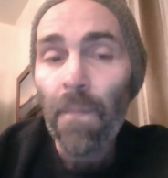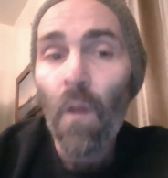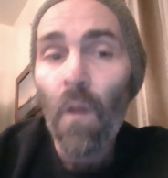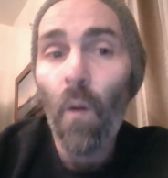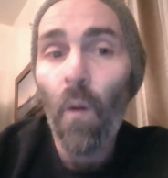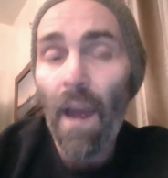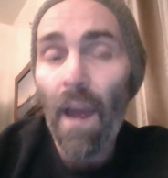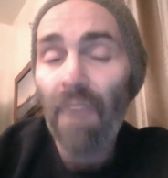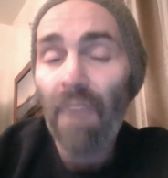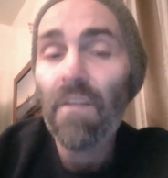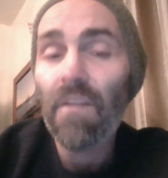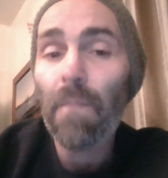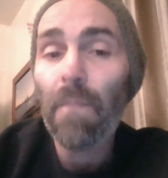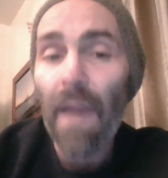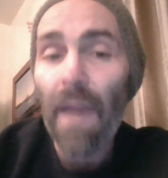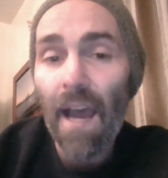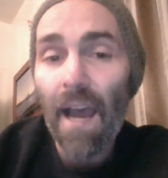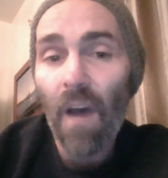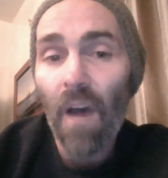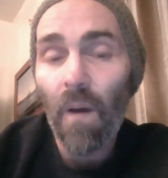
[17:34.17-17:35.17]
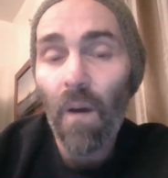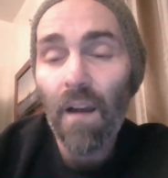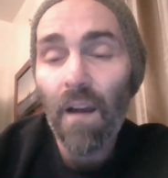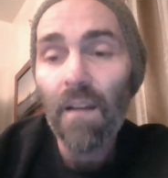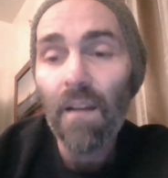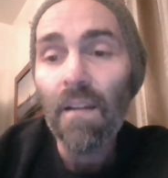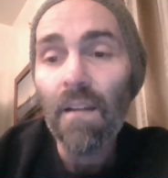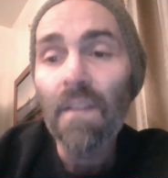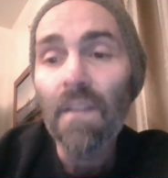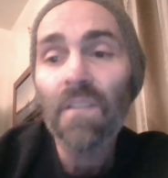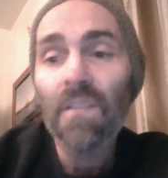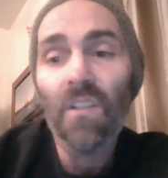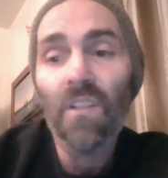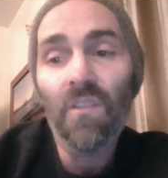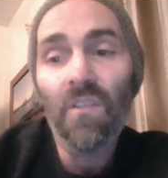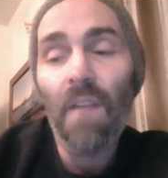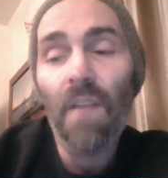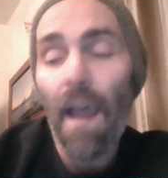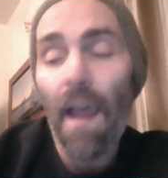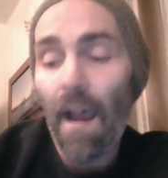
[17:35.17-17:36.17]
who have the power to
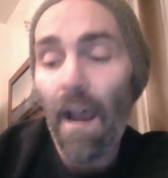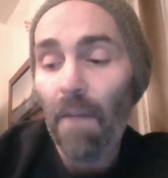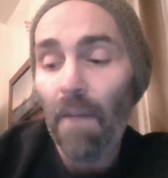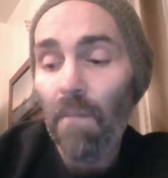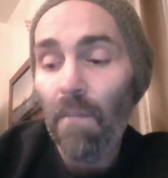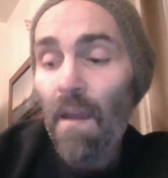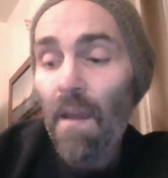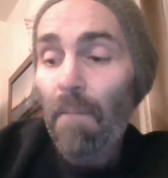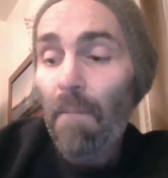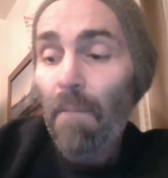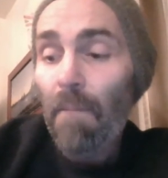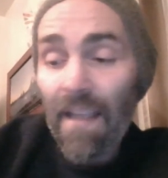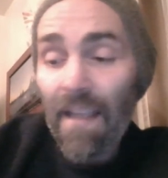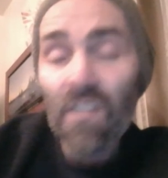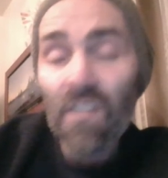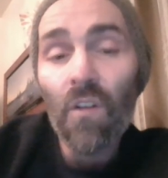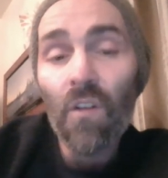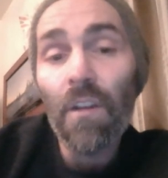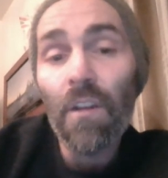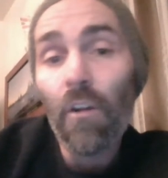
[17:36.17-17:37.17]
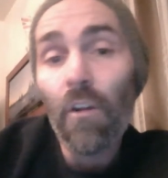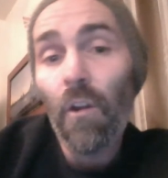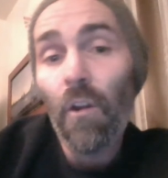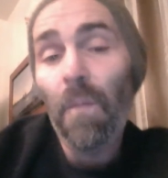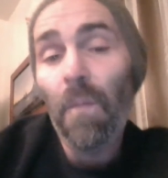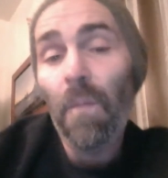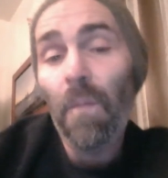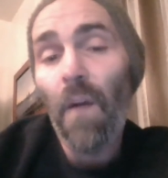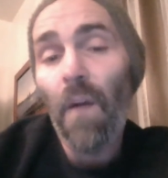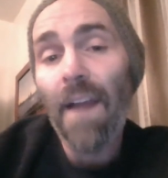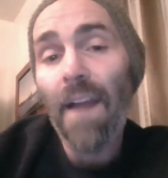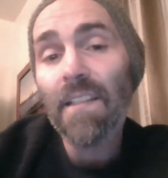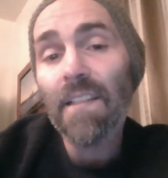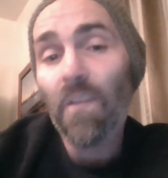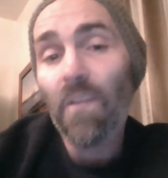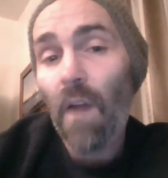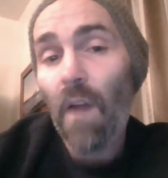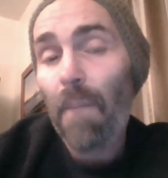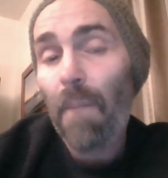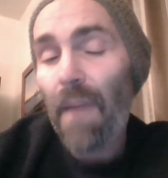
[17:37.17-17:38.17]
make sure that human rights
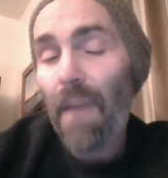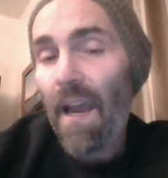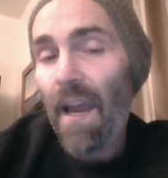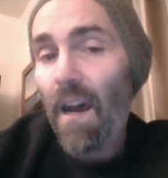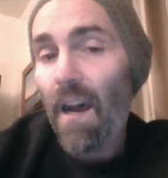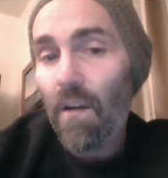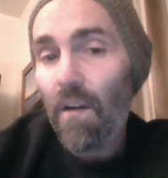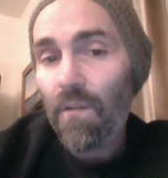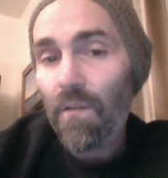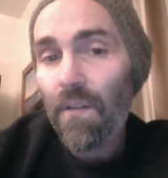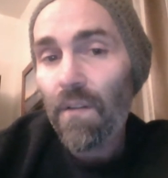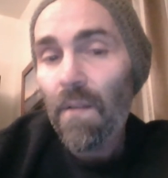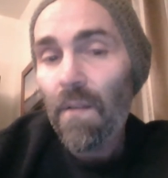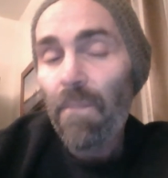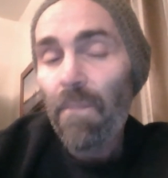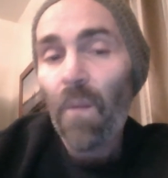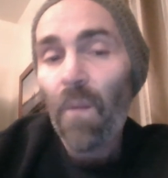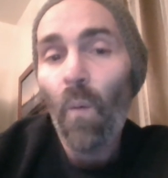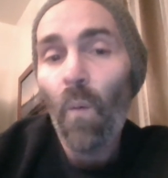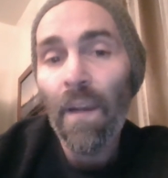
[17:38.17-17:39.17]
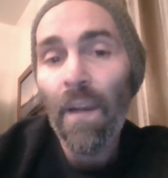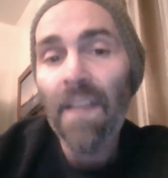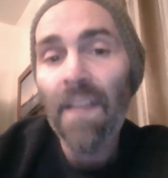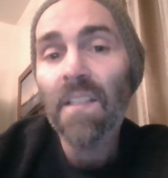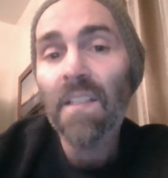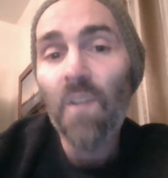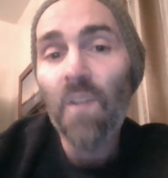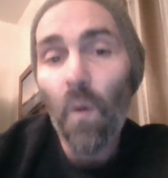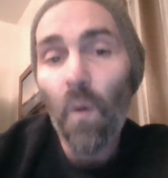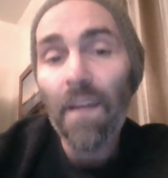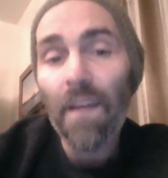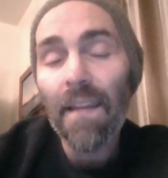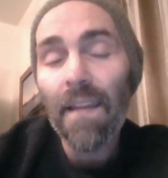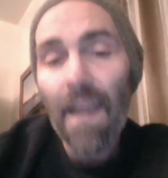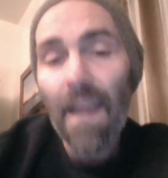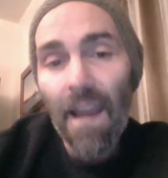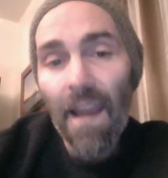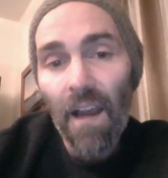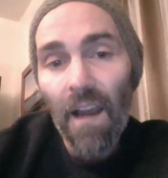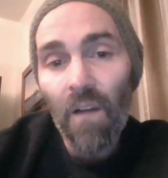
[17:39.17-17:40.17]
are upheld, we need to do it
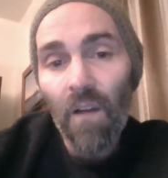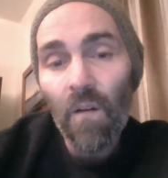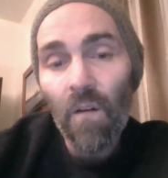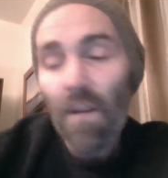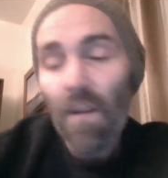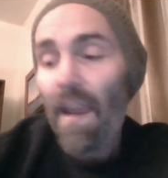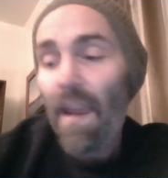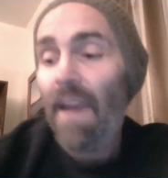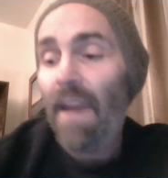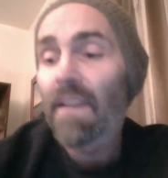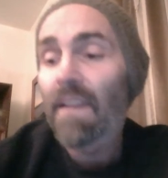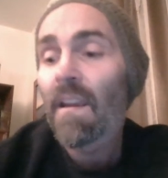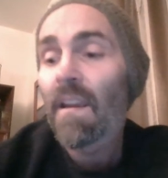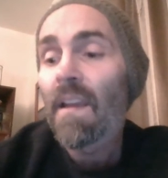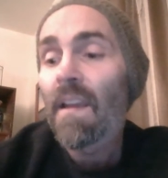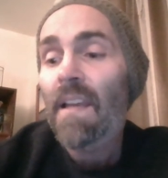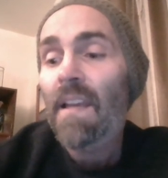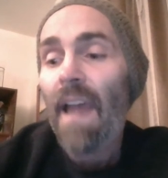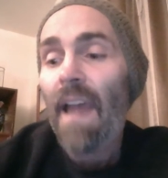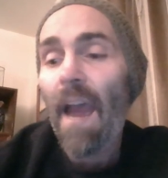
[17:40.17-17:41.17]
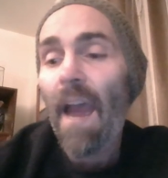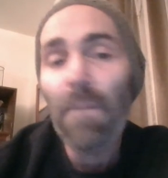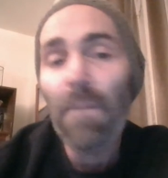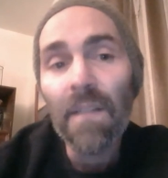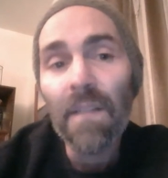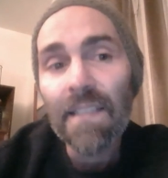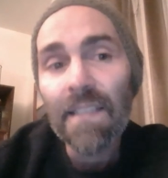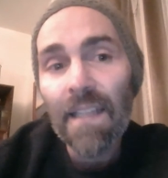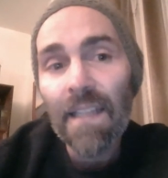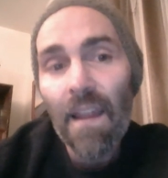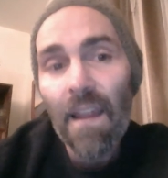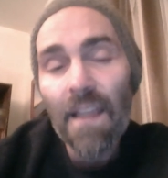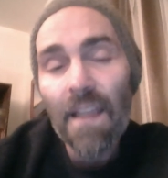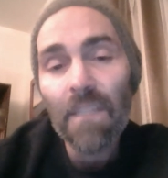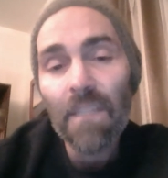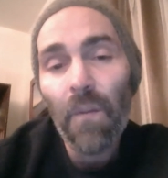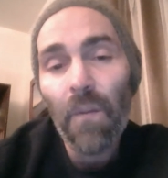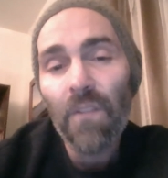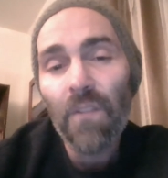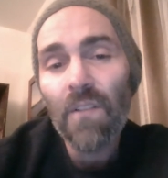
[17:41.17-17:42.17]
now. And Amnesty that I
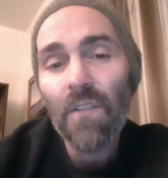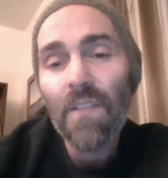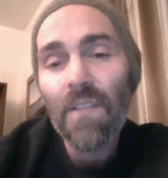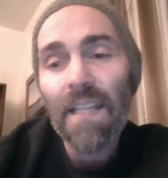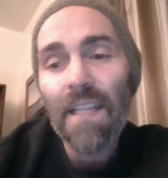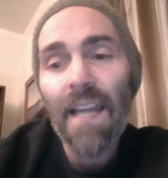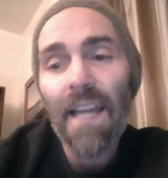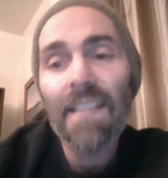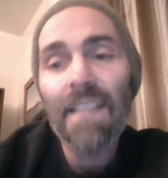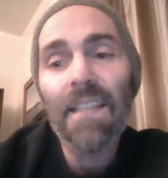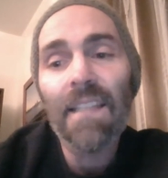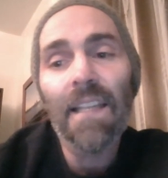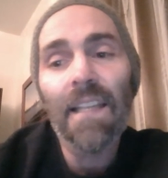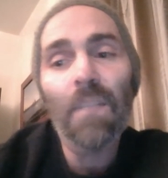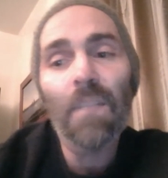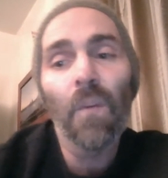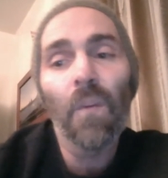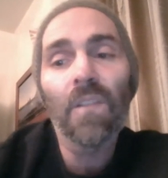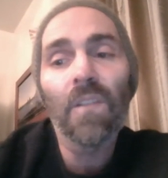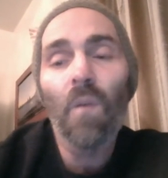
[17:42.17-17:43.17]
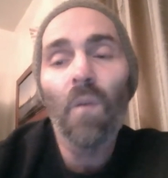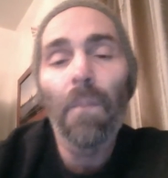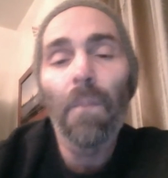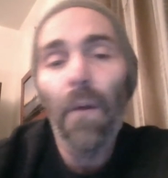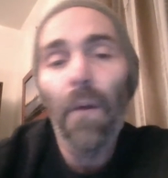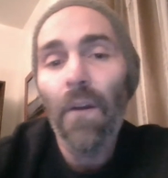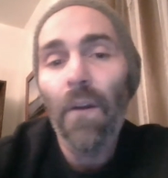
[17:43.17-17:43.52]
spoke to today said they spoke to one